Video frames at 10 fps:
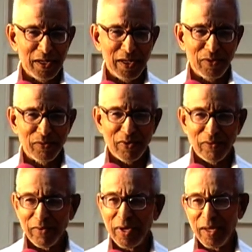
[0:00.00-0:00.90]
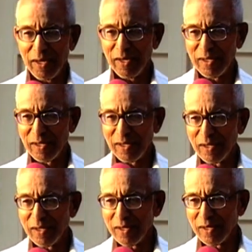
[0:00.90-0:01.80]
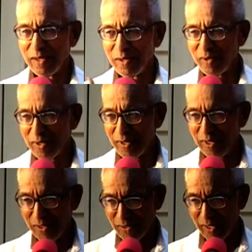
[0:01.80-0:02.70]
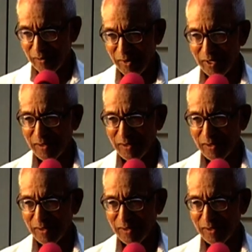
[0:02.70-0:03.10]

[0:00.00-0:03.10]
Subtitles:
if we determine,